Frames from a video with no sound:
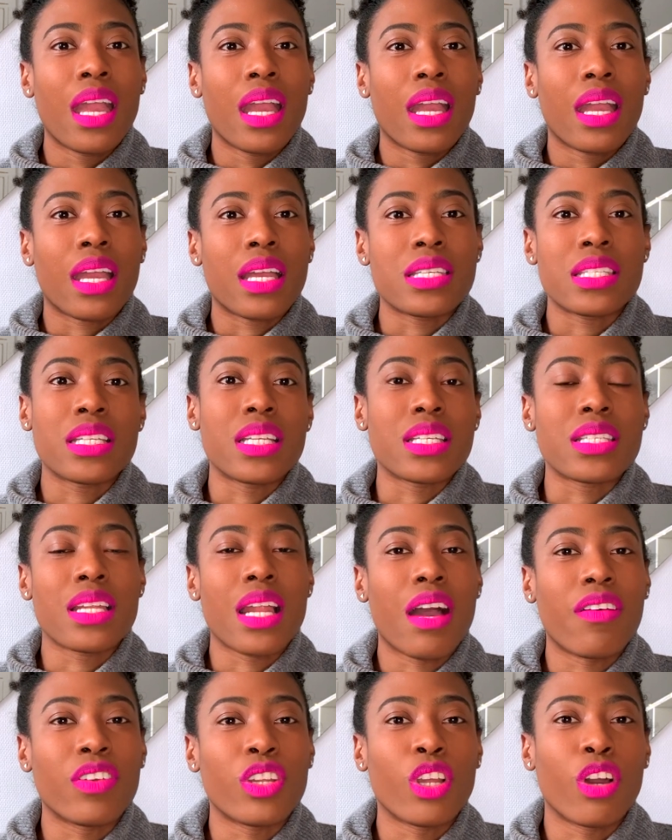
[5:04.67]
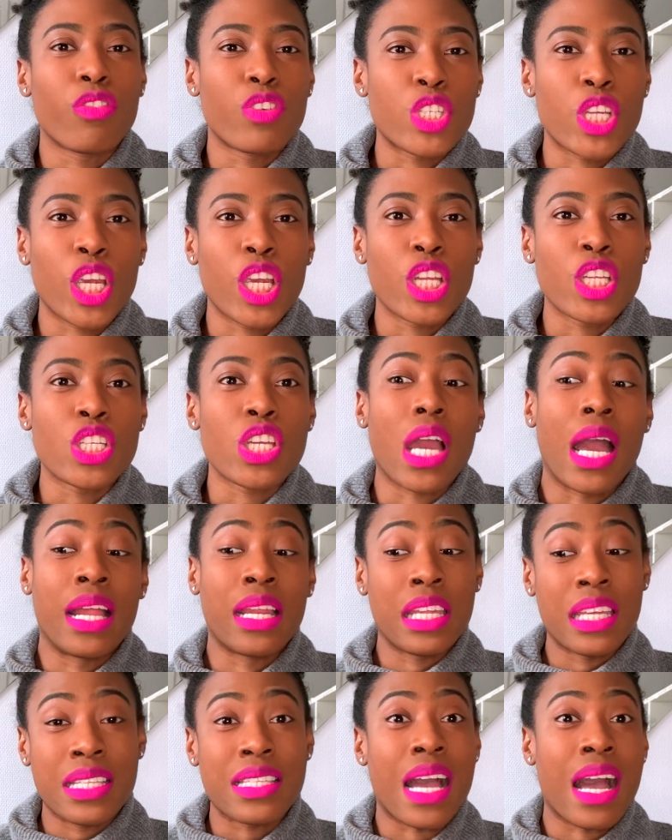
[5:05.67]
because he doesn't have enough change. And
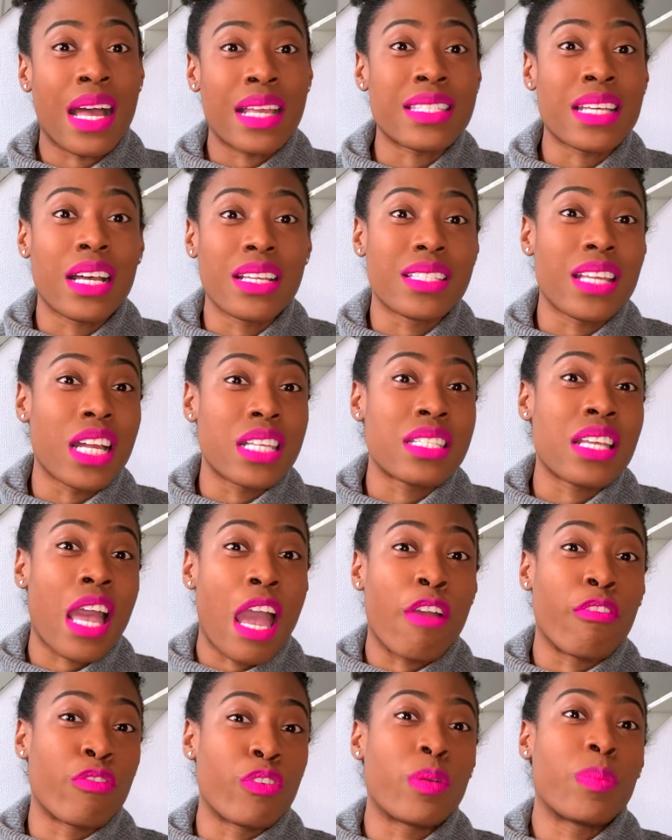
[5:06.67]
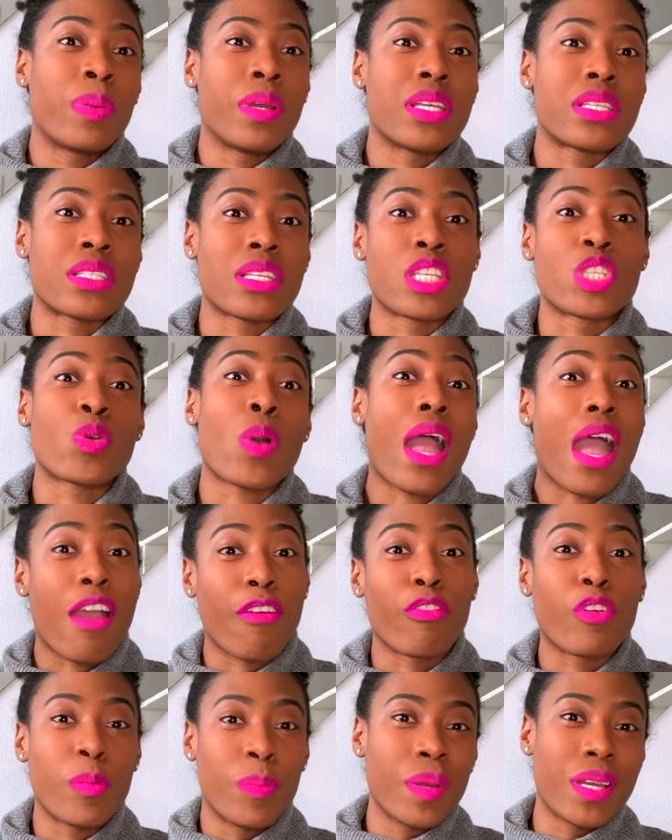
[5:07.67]
he tells that to every person. So
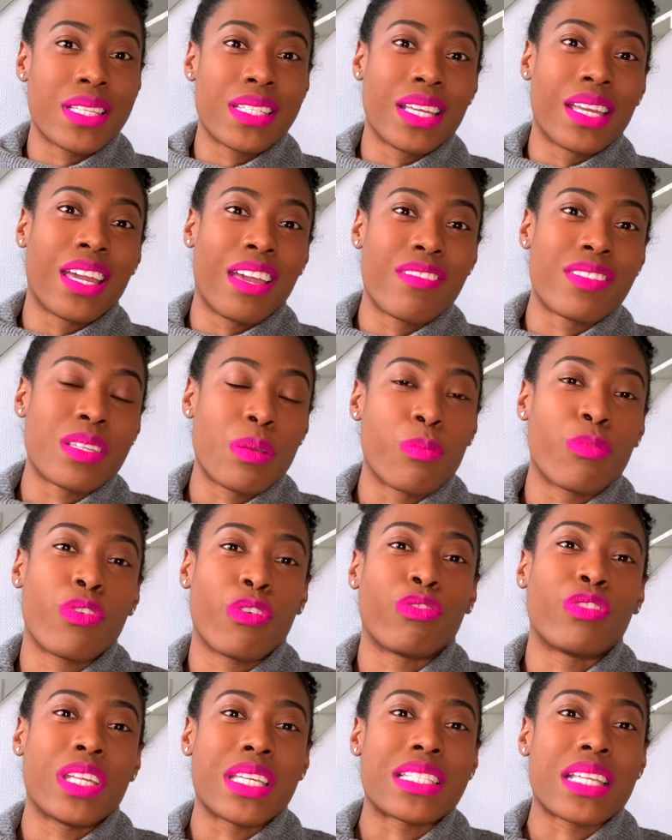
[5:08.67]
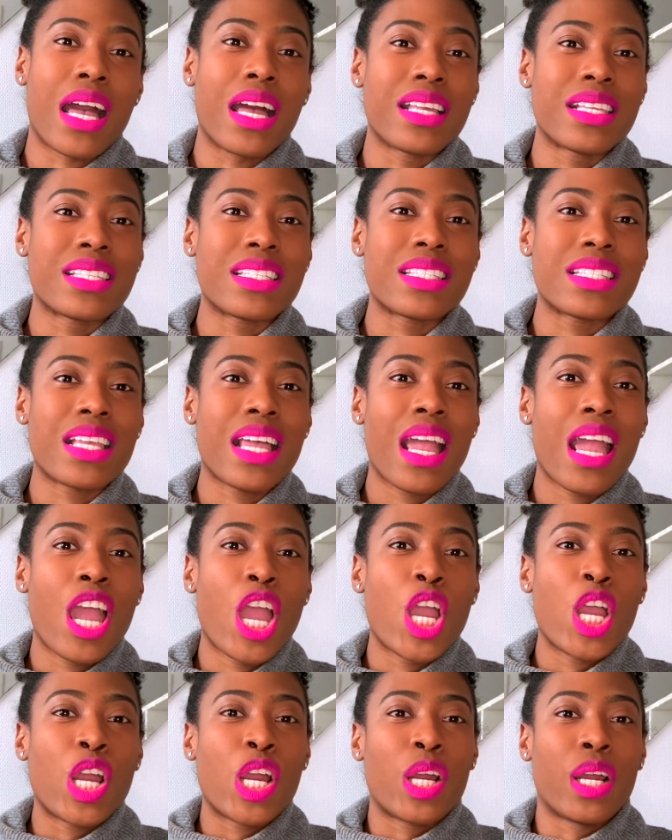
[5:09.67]
every person gives him 50 cents,
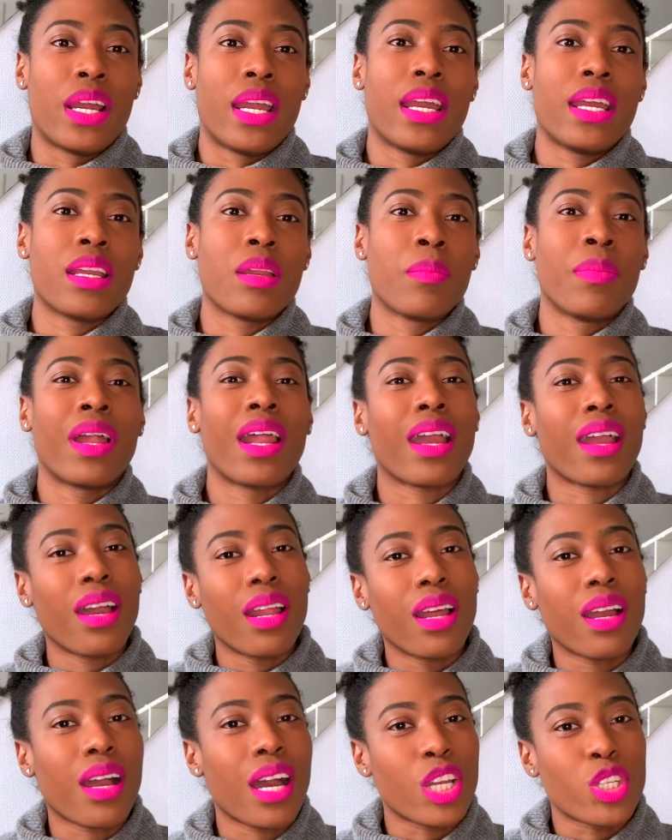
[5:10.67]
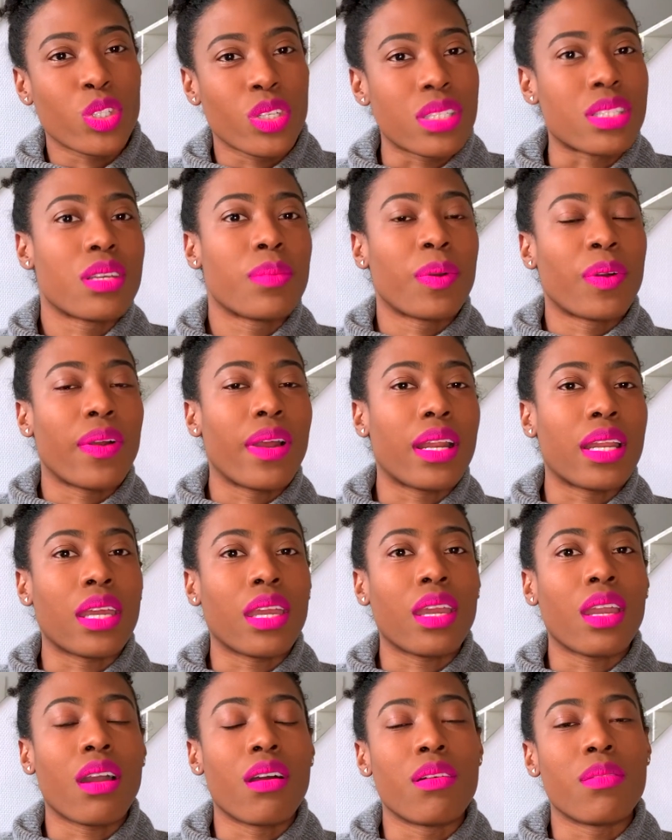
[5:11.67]
right? But I kind of catch on to him
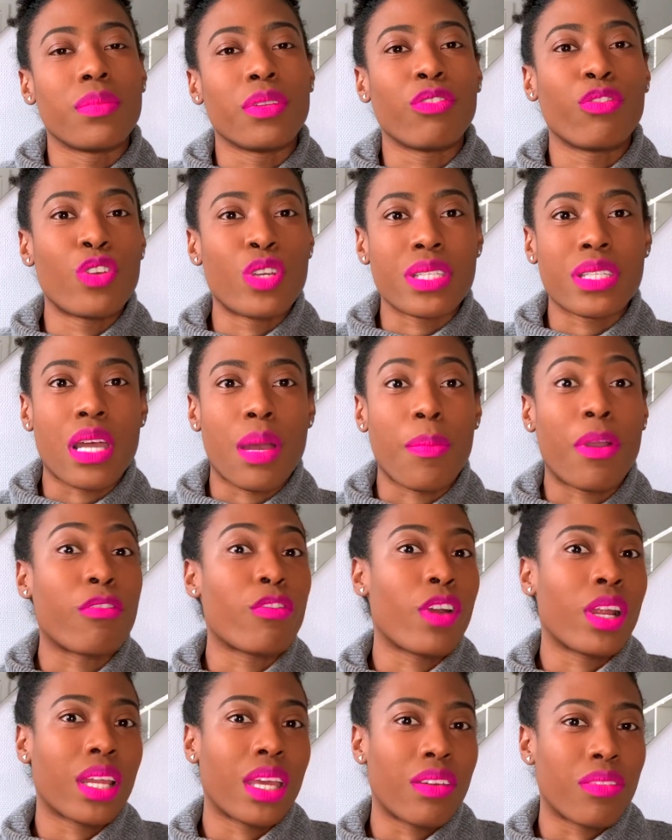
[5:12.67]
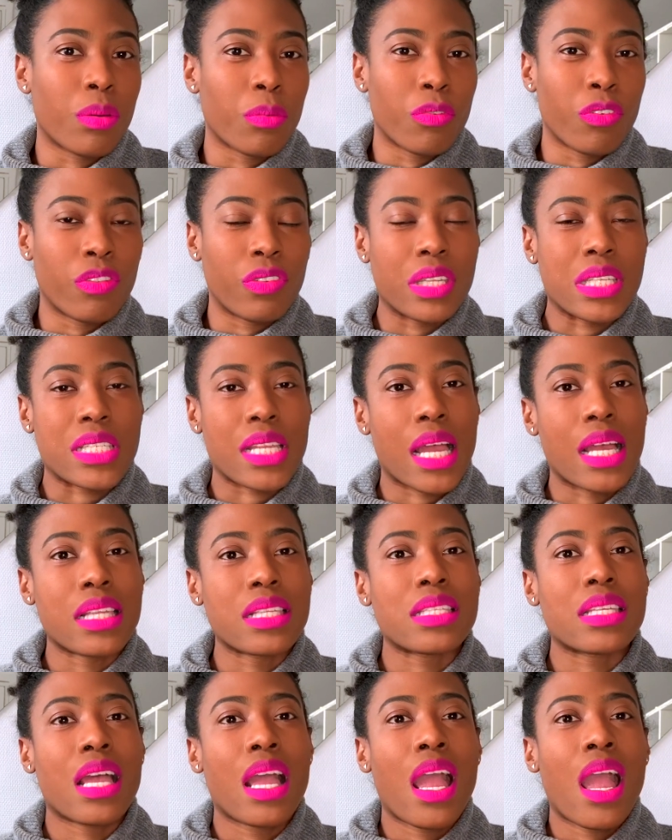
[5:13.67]
already. The first time my friend gave him 50
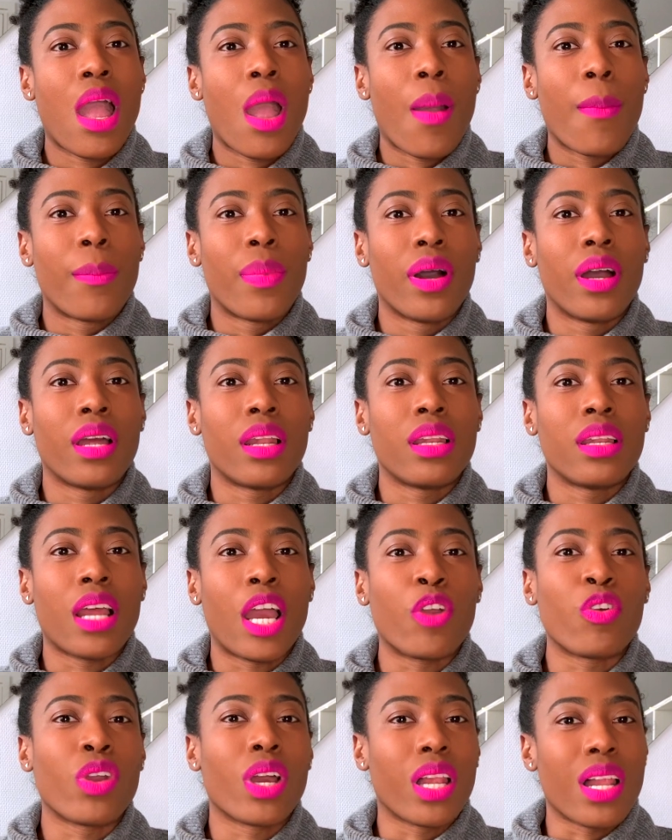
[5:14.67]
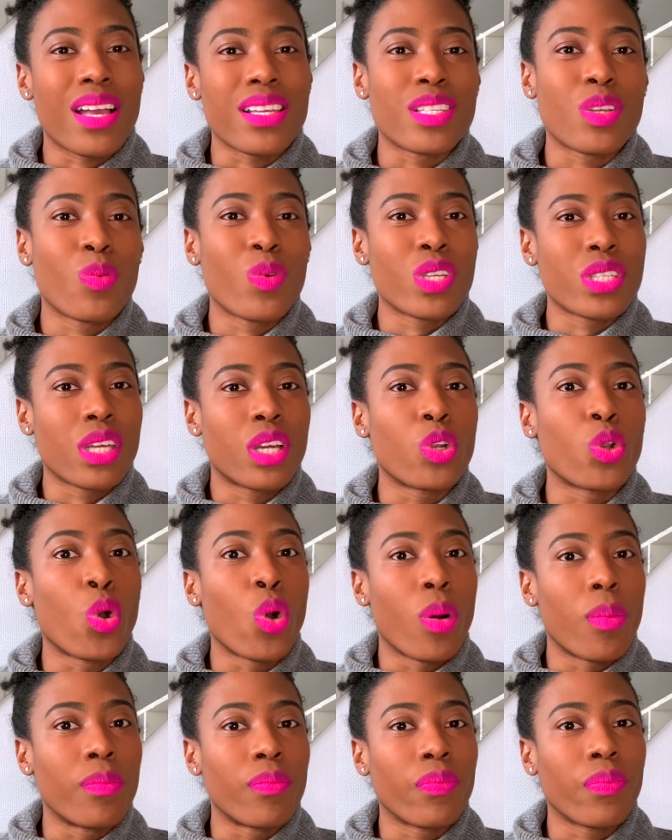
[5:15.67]
cents, but I realized it was a
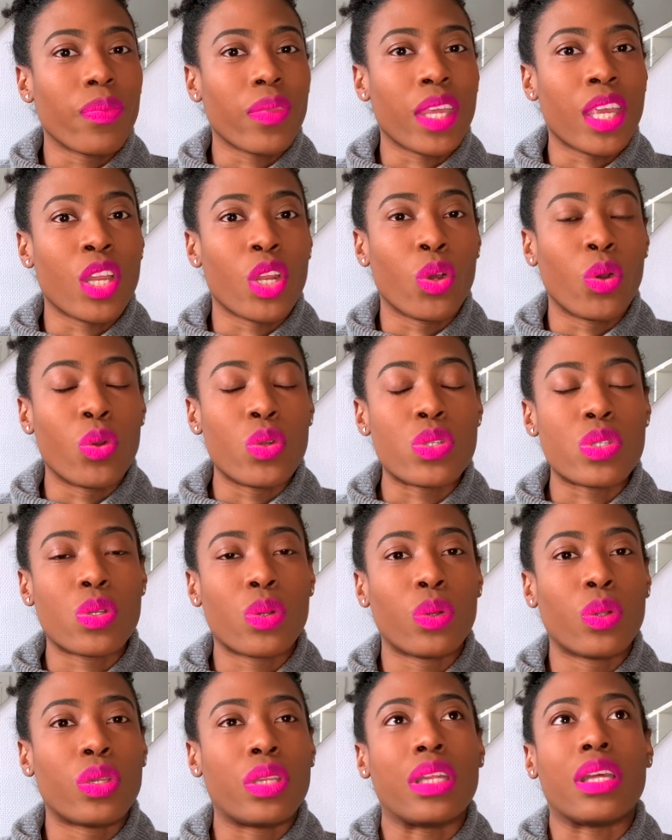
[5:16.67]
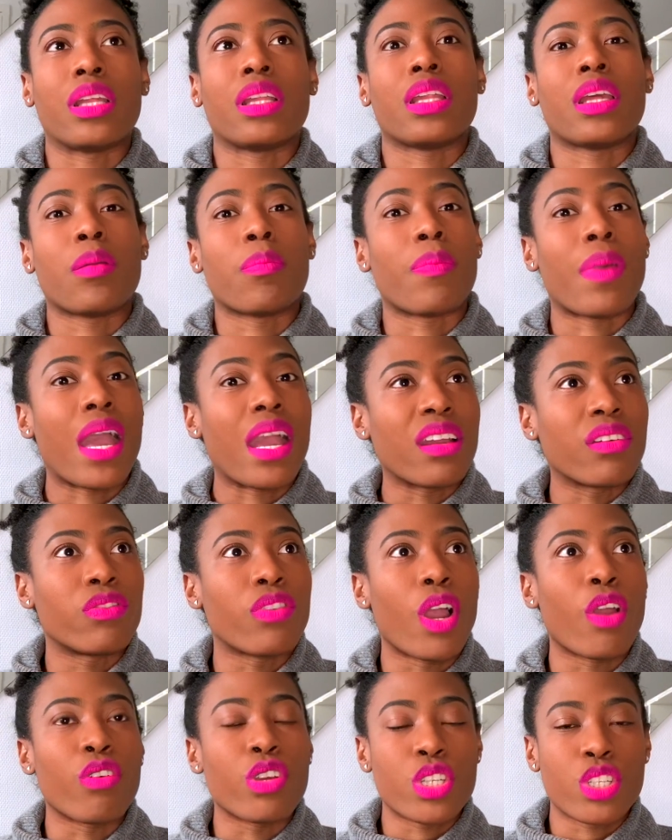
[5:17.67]
norm, you know, so they beg
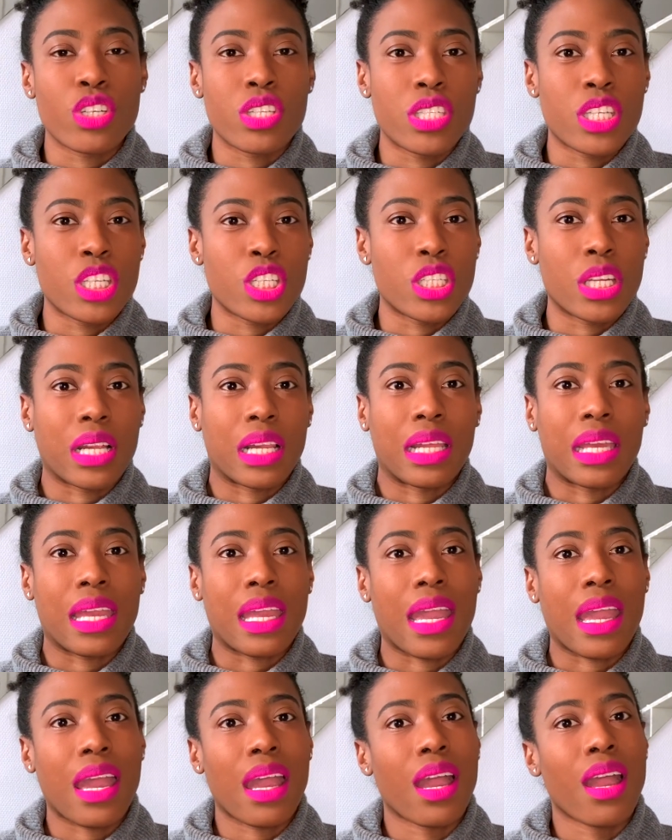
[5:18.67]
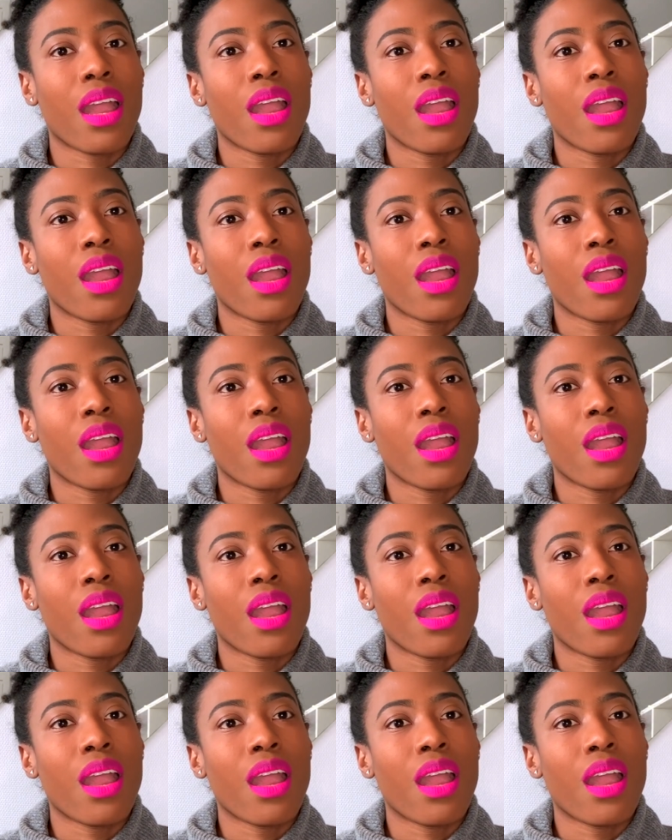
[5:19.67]
very strategically here.